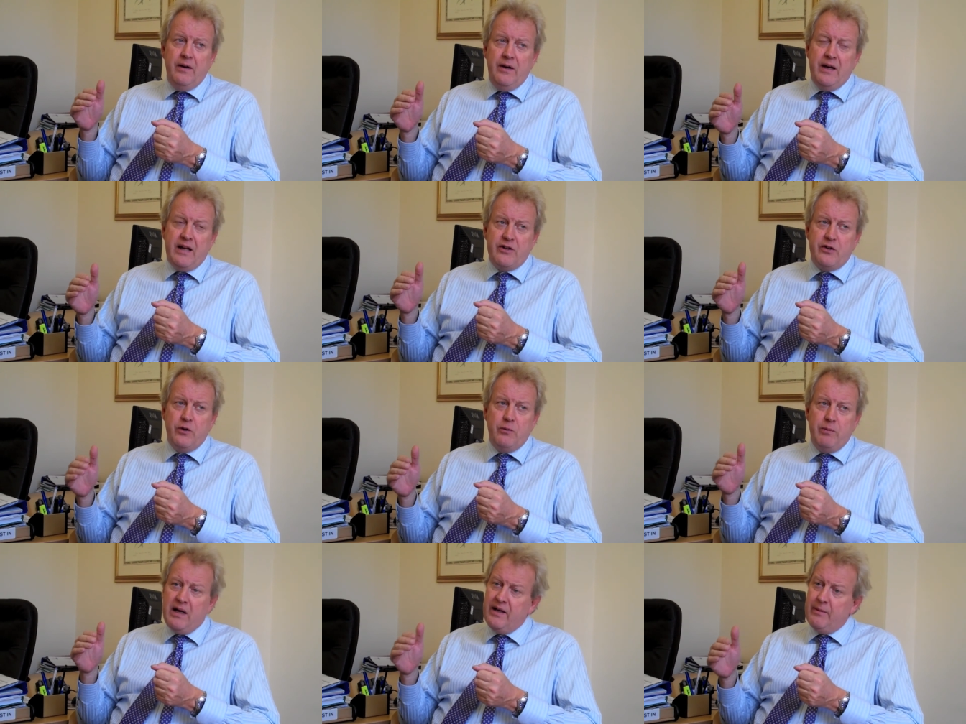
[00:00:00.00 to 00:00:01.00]
national
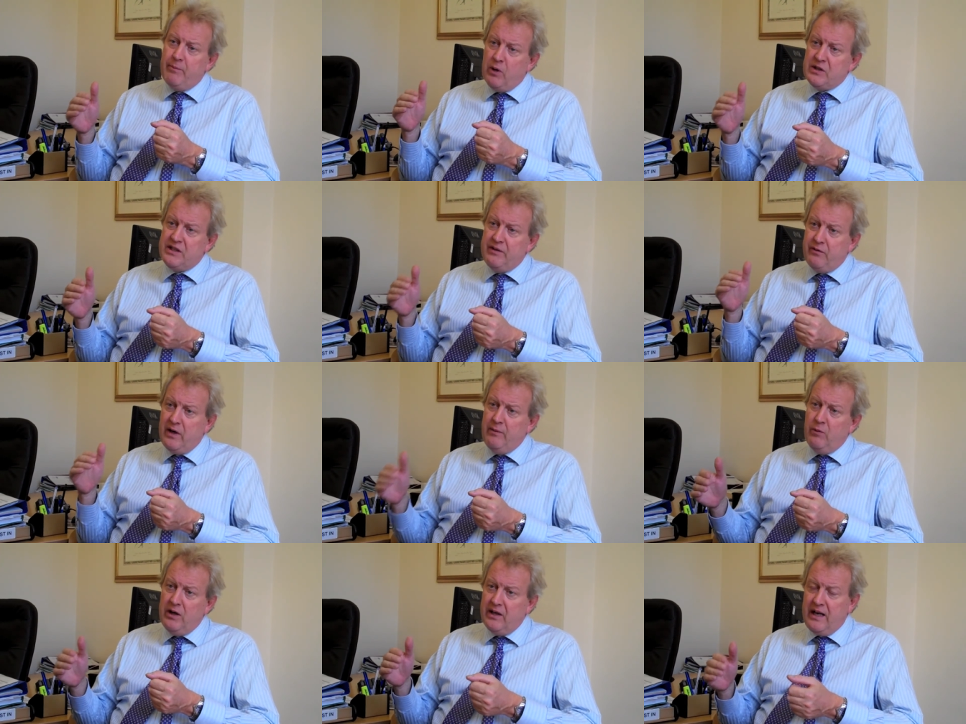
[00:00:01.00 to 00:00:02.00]
planning policy
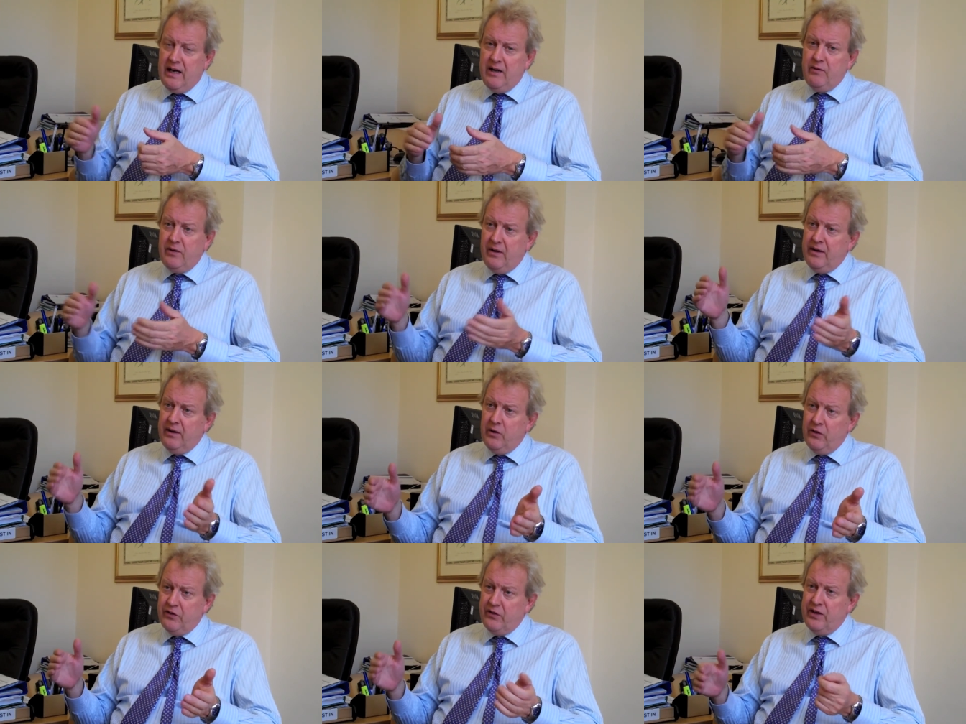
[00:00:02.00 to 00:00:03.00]
framework out in
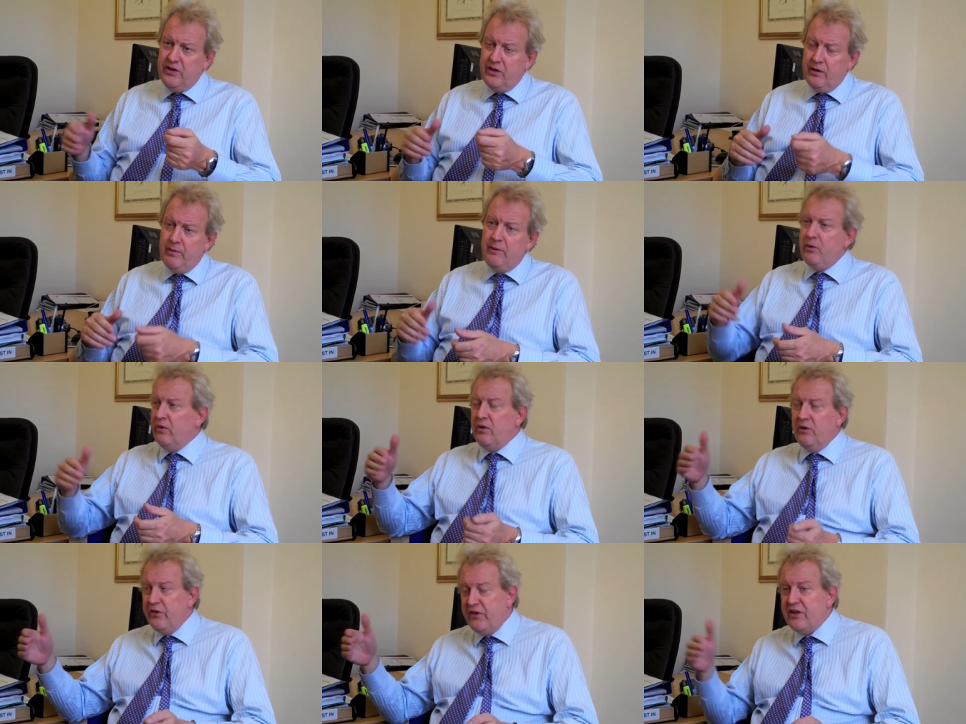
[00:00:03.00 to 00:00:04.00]
consultation at the moment the
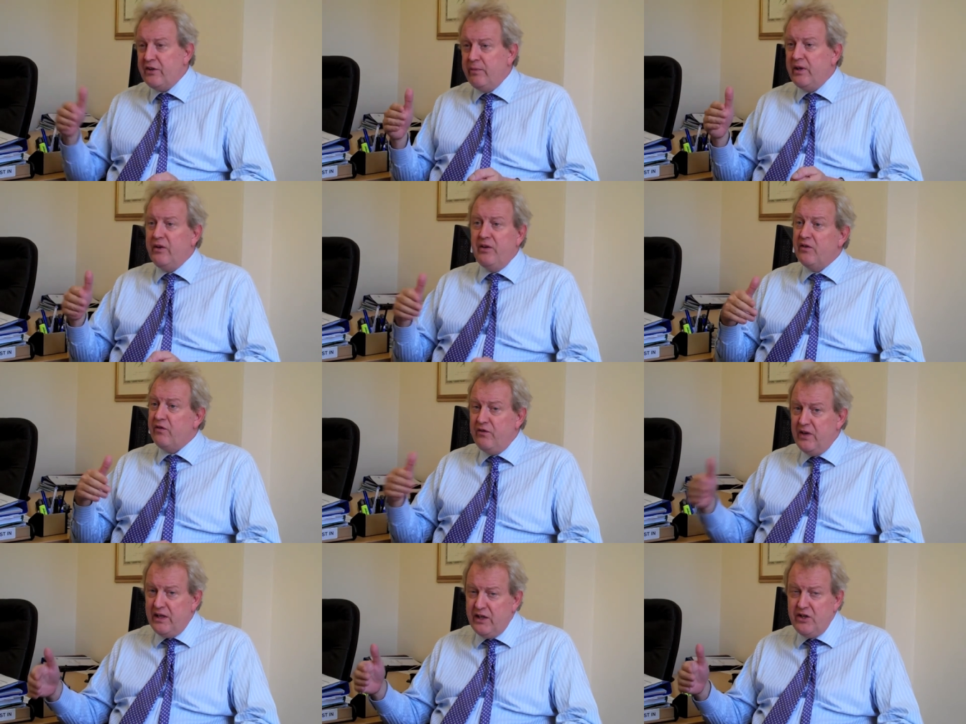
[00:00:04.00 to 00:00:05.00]
consultation period is
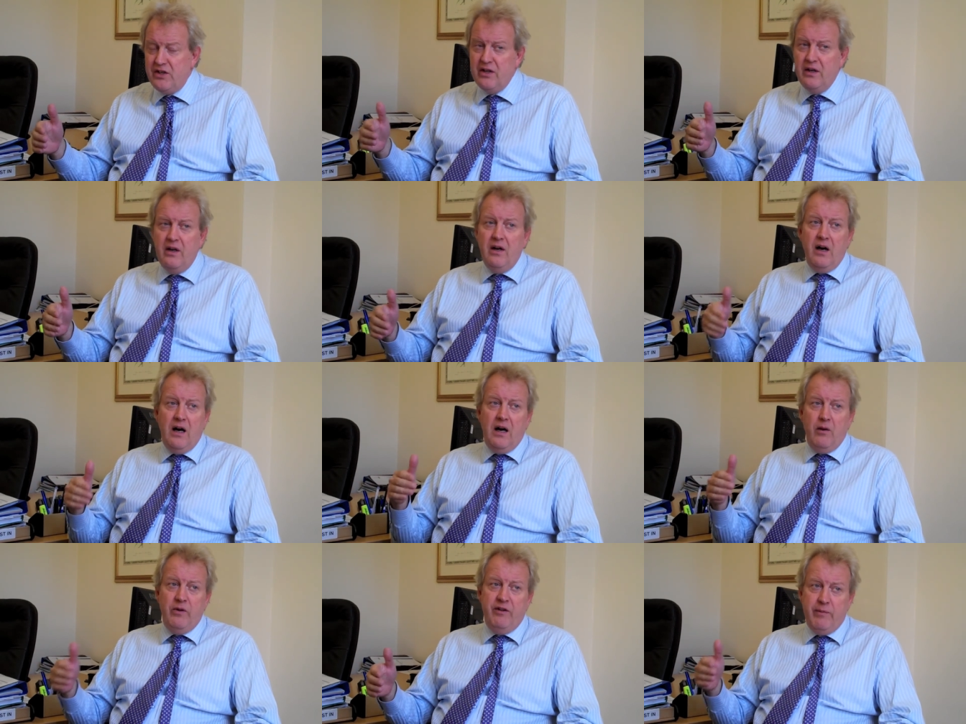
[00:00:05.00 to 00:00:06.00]
finished
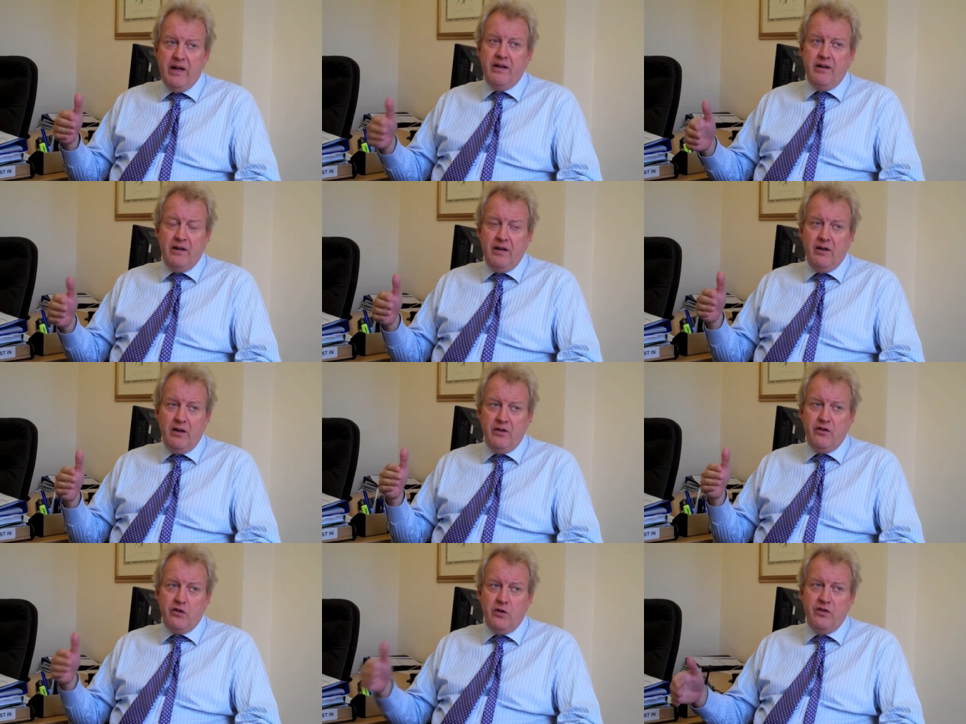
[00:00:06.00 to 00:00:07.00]
uh, we've made a, a,
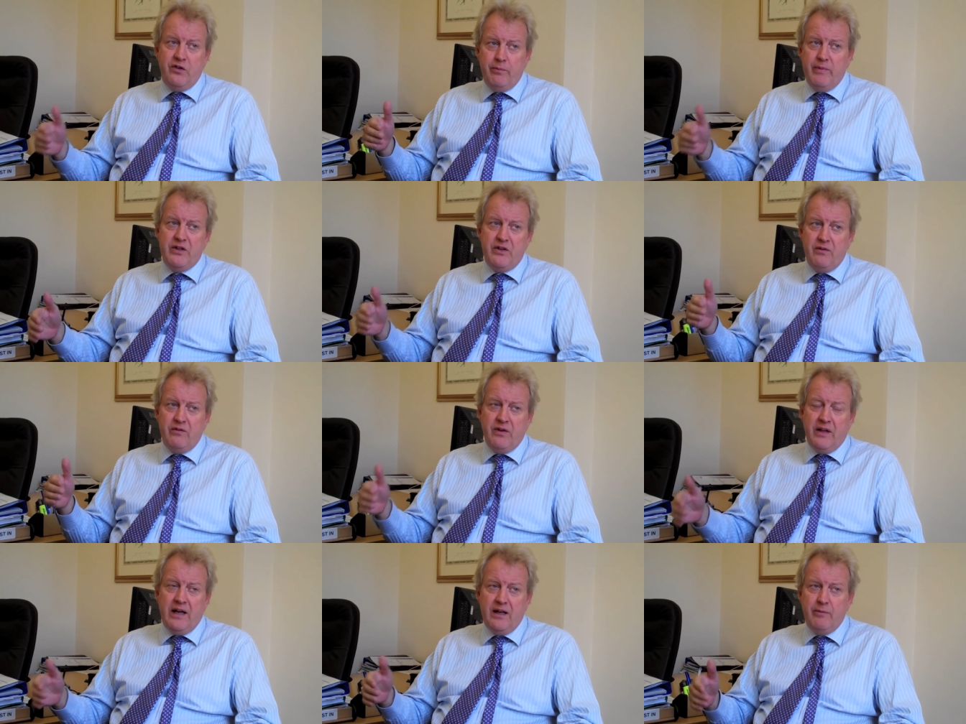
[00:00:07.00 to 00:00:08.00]
strong submission for
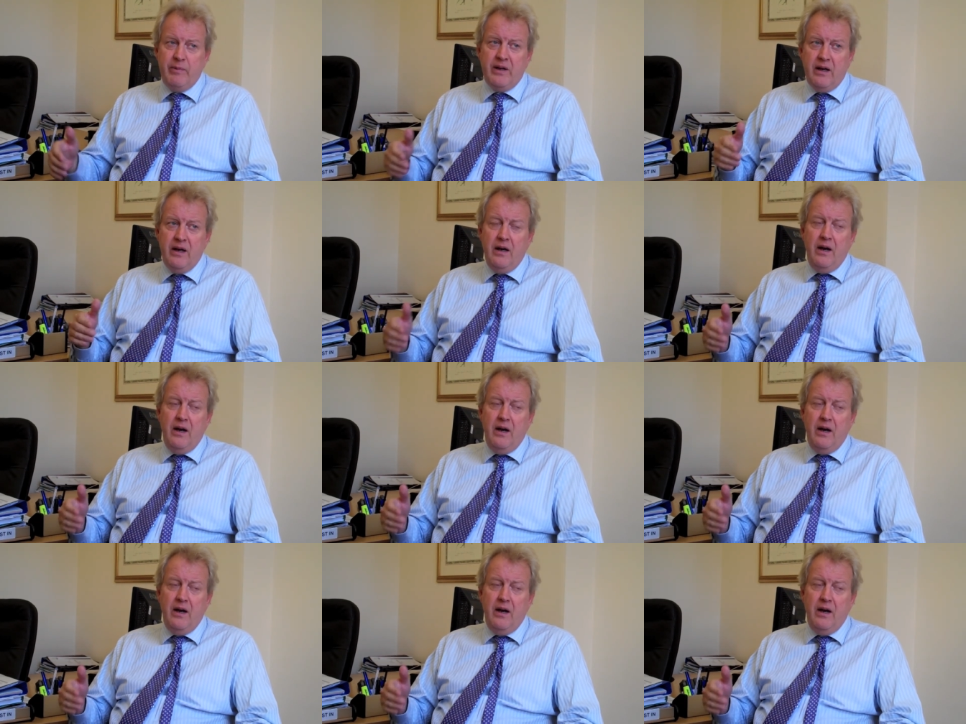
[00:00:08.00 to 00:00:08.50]
that but